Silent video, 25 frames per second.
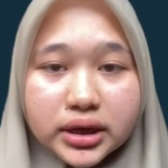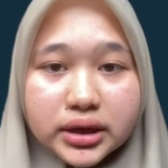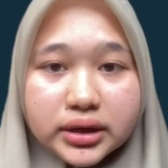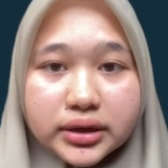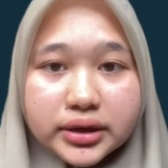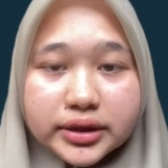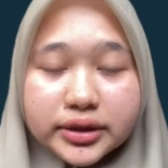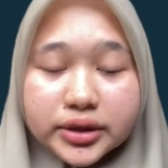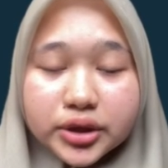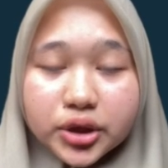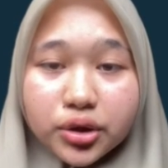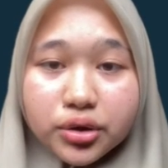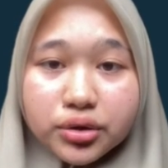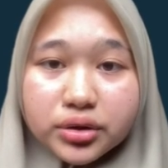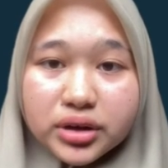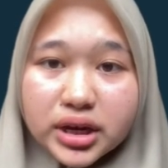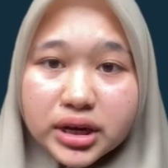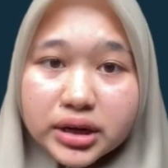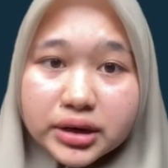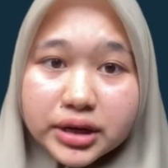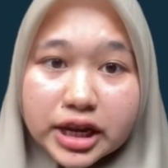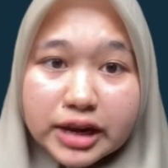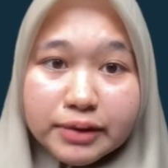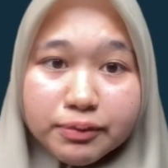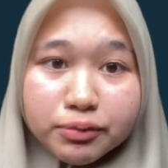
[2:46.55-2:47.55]
The theory
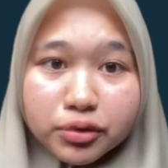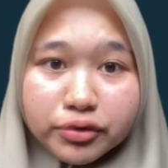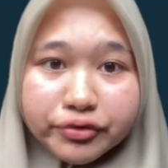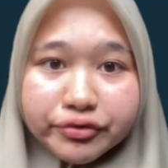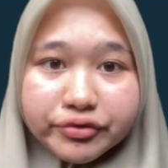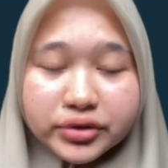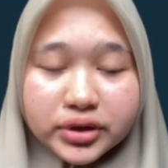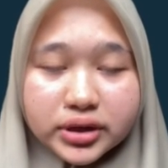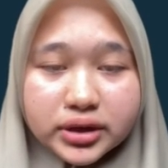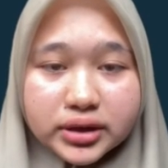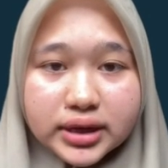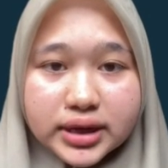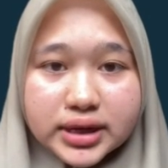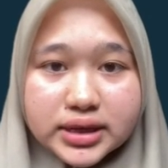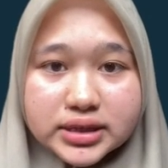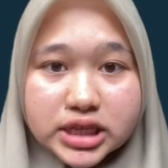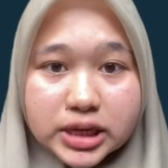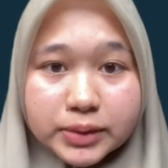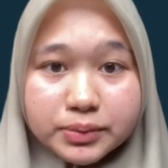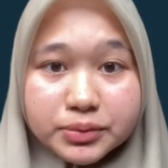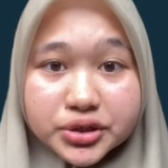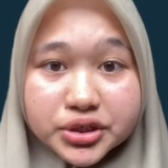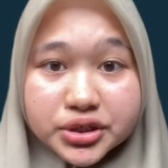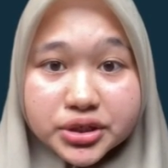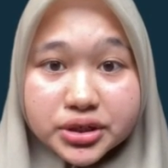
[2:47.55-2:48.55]
removes the
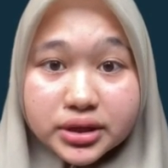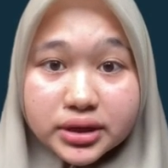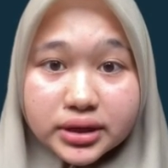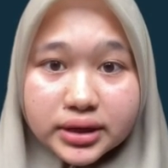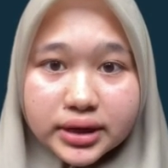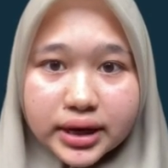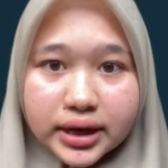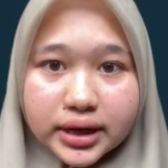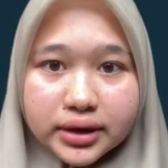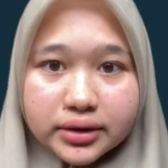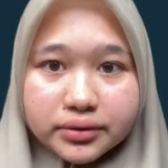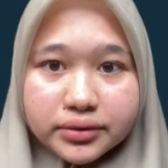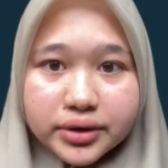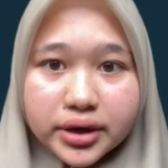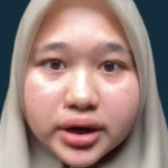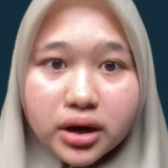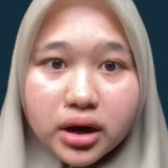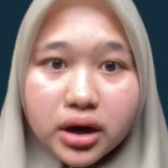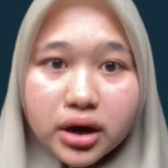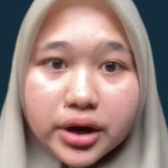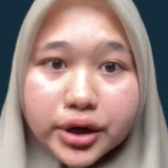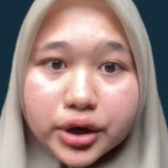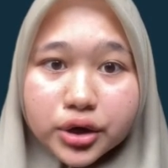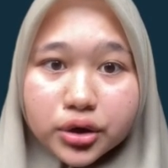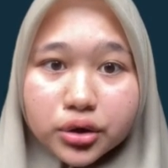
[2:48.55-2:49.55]
assumption that there
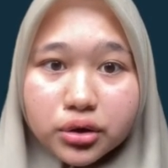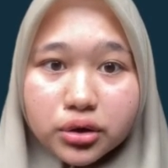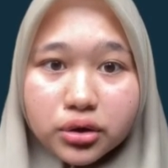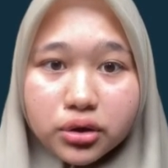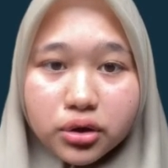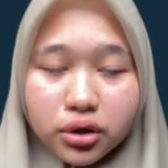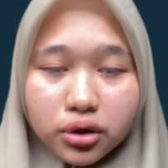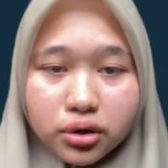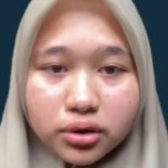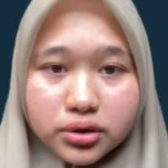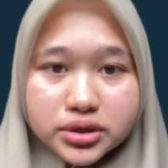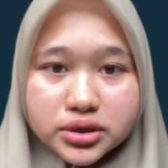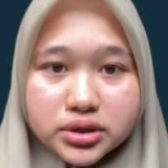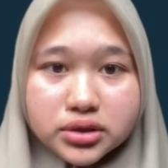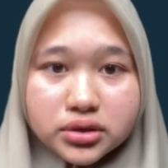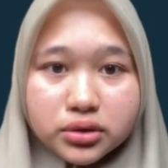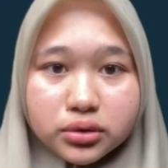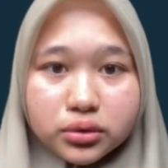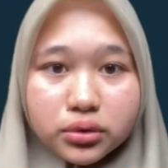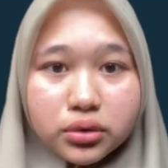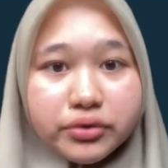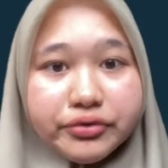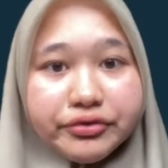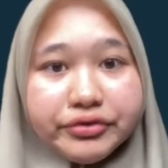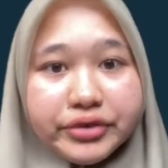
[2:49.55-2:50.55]
are no costs
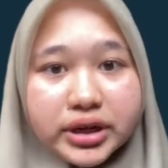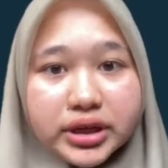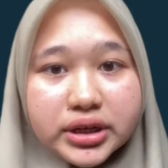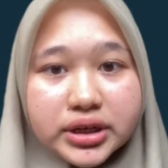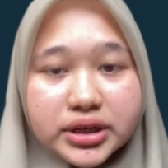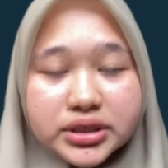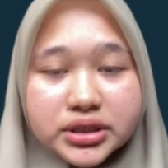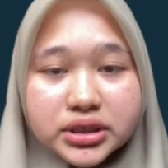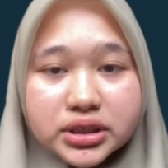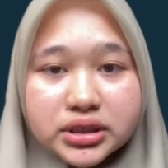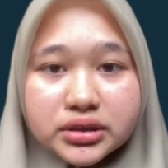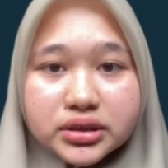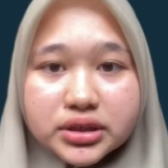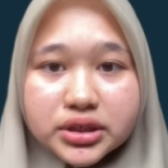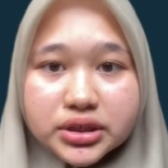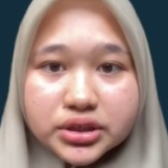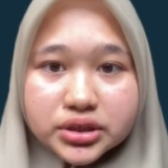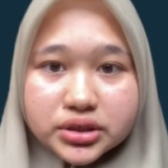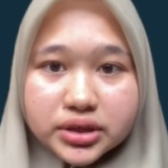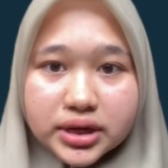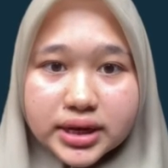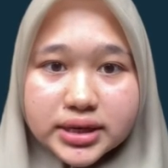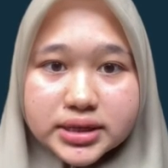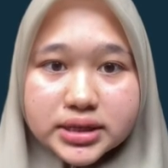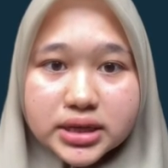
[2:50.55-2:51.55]
to financial
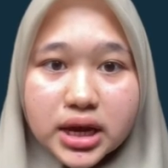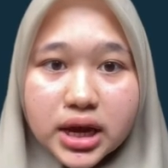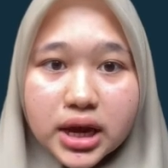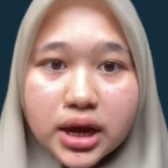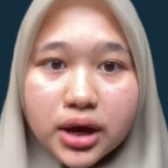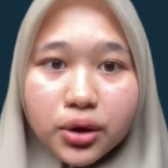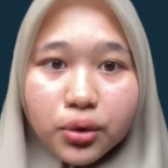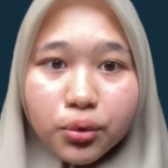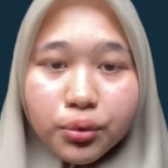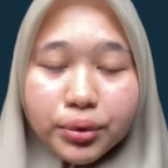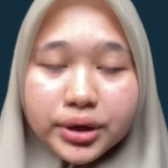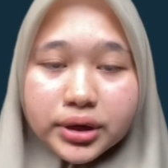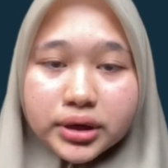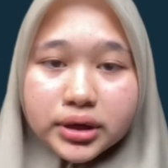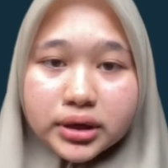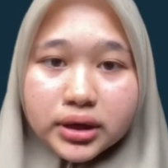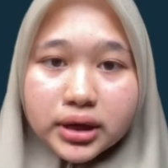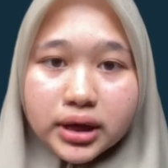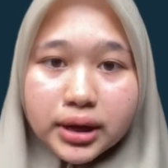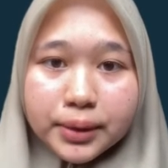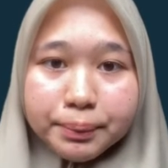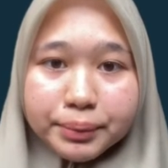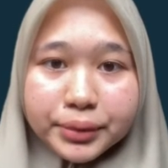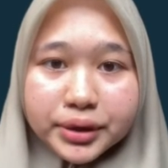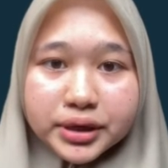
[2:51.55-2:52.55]
distress when the
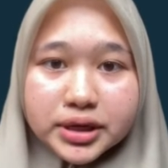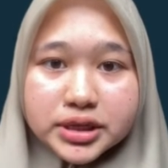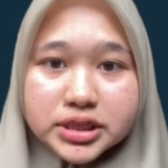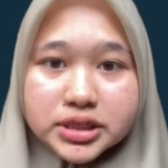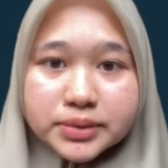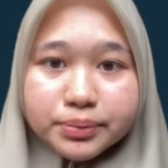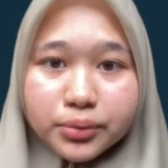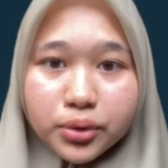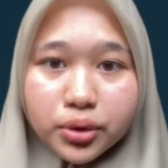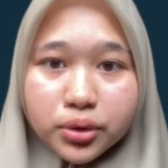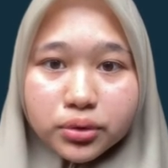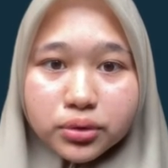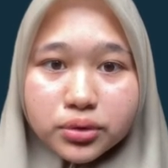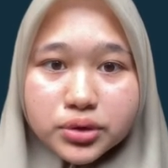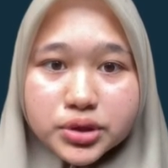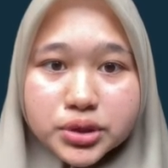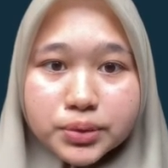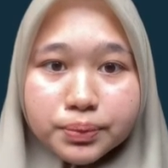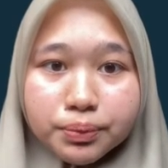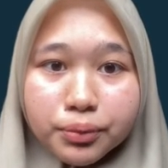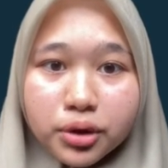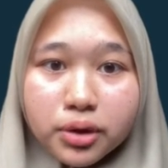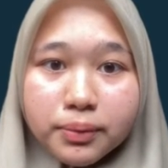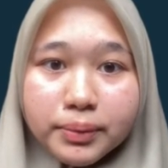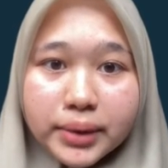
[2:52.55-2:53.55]
company borrows
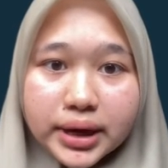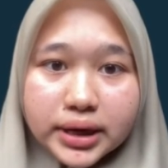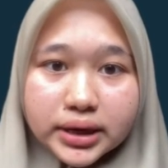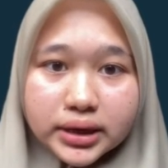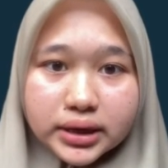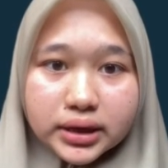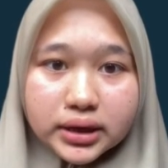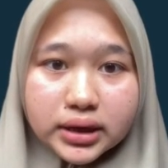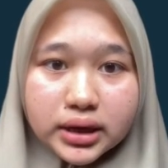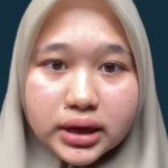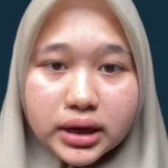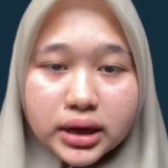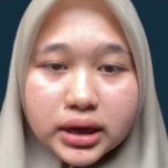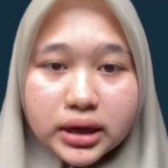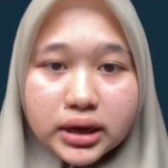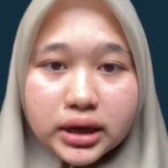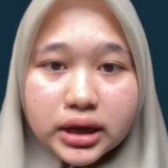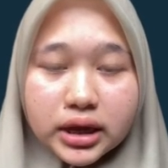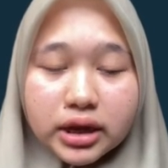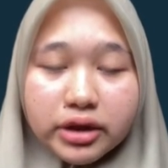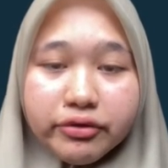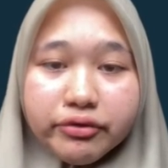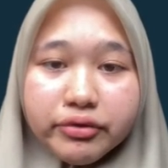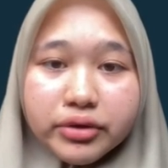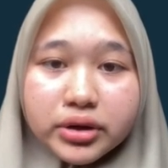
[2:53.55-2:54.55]
more money.
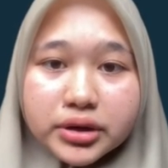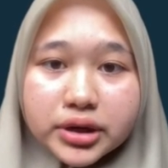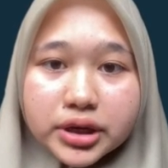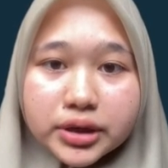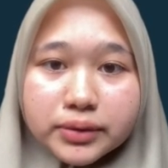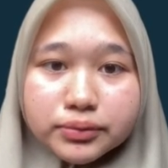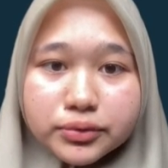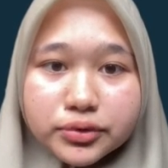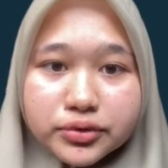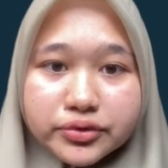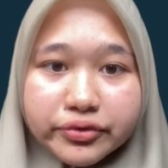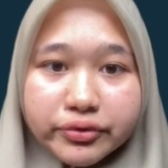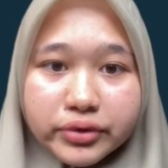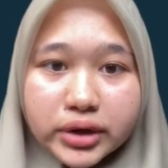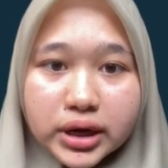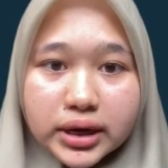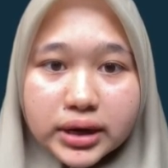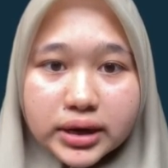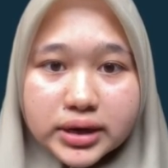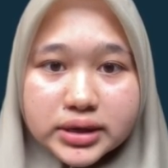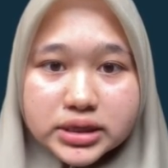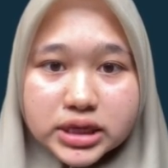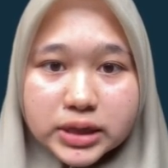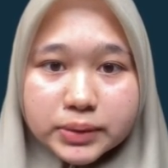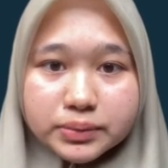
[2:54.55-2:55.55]
If we remove that
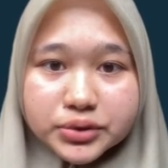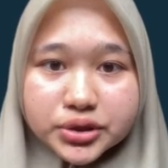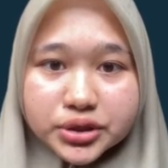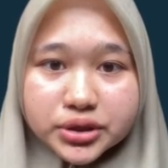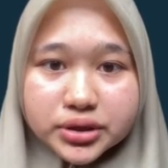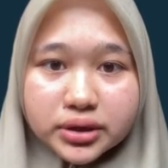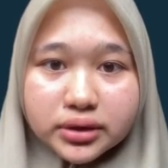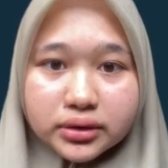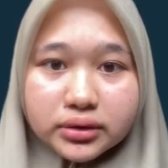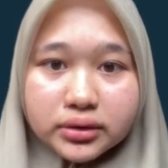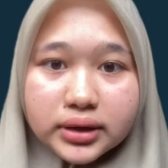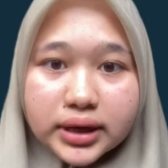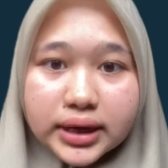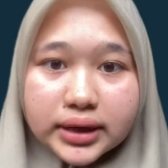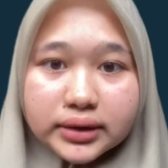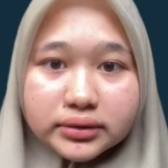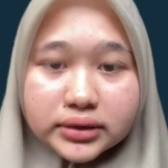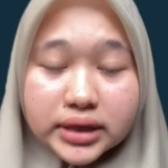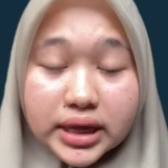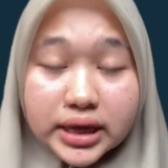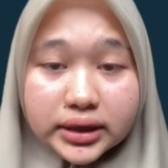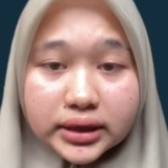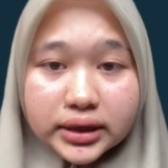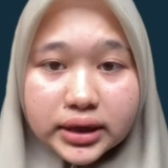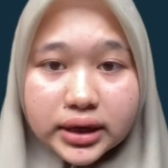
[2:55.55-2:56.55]
assumption, then
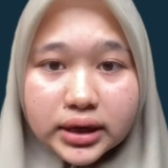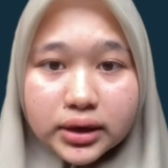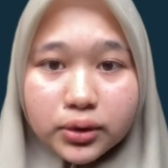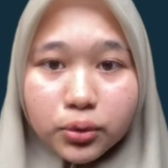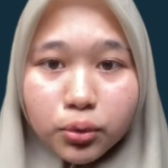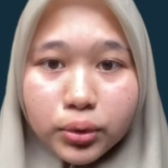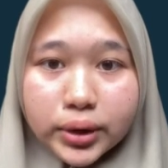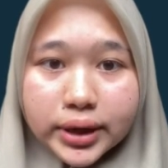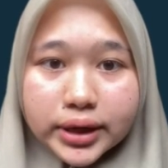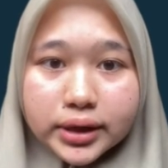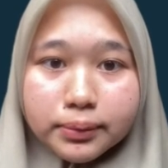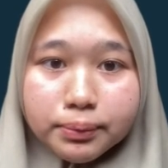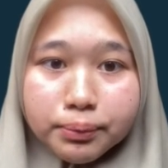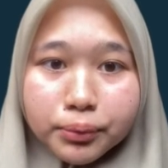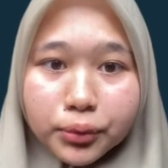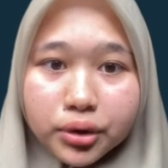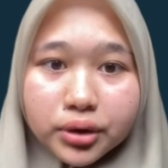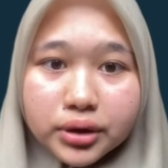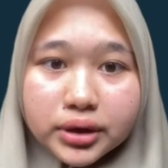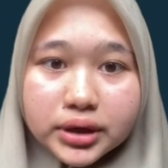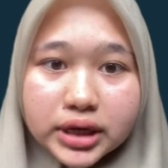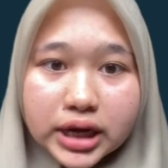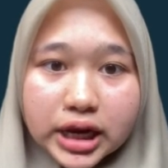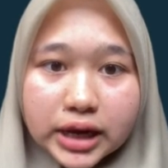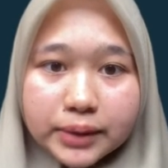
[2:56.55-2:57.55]
taking one more
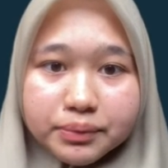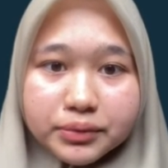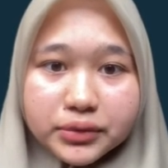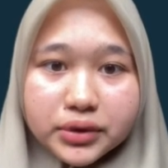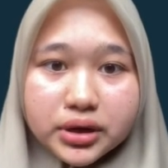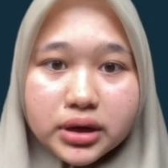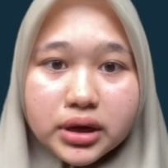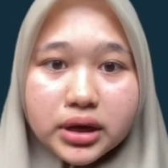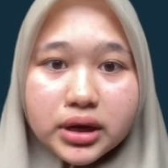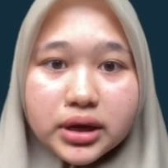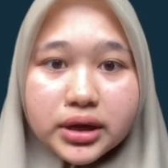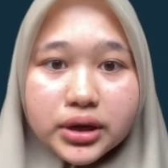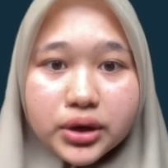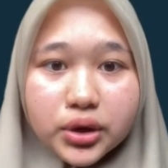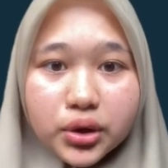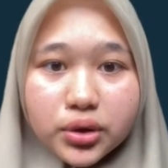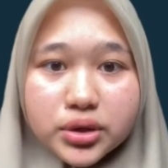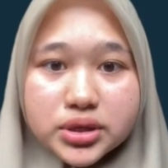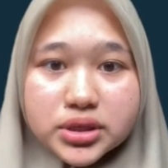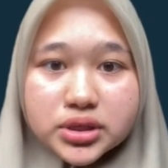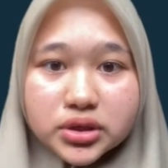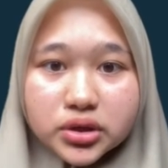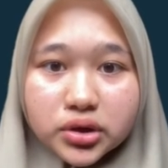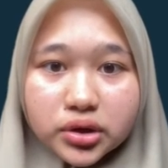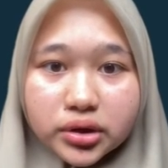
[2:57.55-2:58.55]
debt
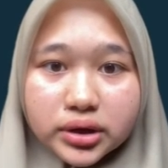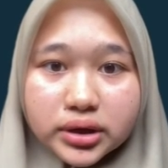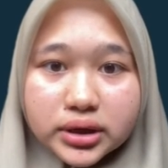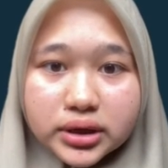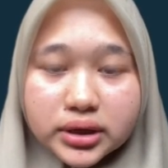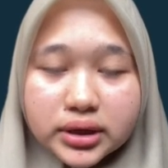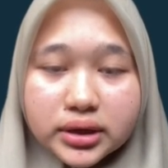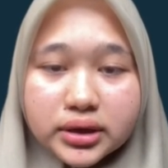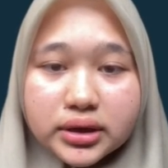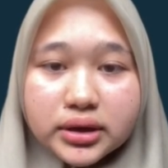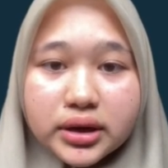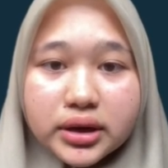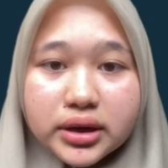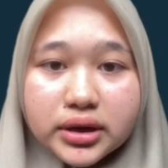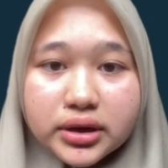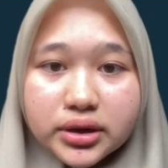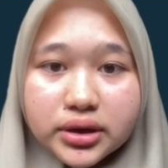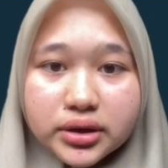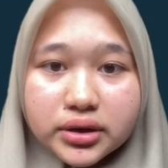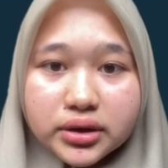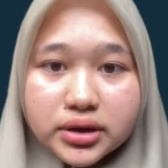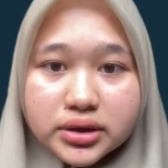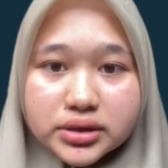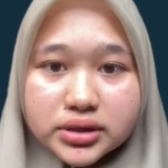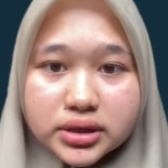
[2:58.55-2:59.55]
does not
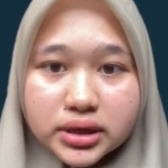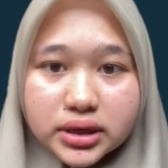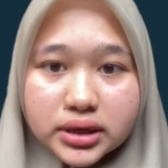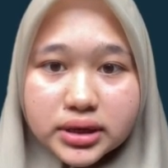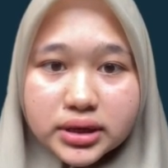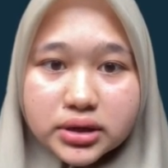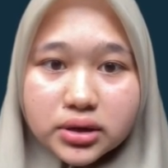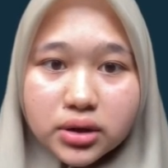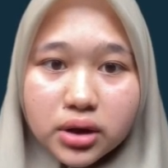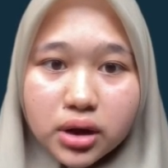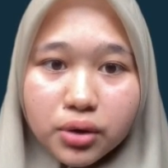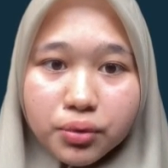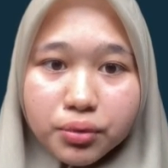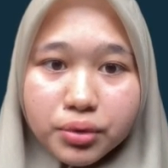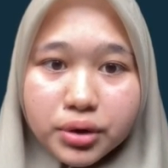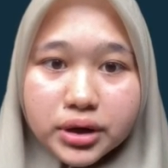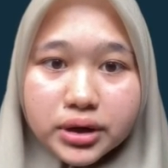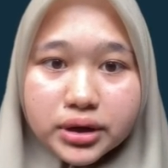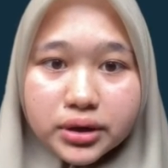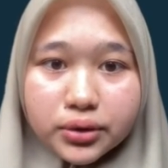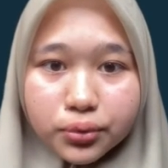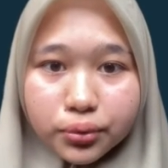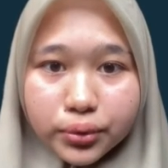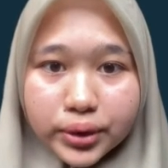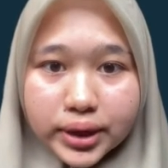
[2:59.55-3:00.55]
necessarily lower
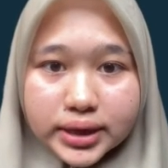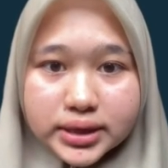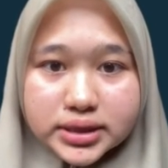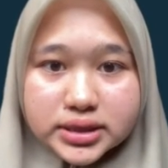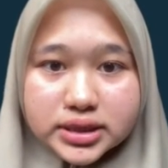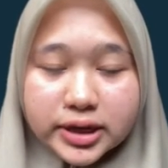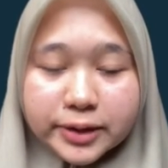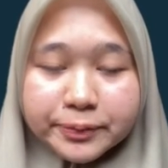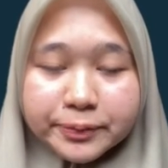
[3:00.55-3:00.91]
the WACC.